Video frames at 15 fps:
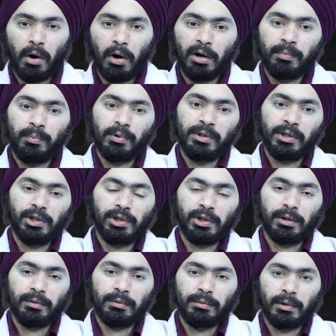or
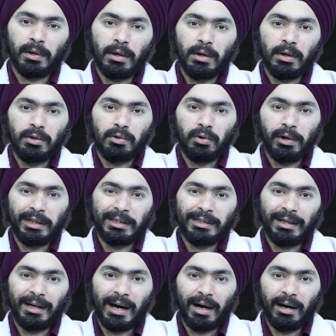position. So
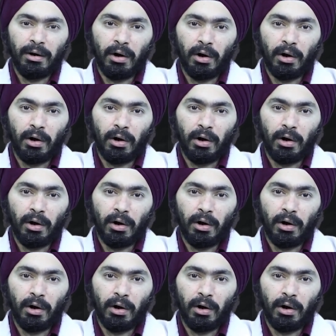it's a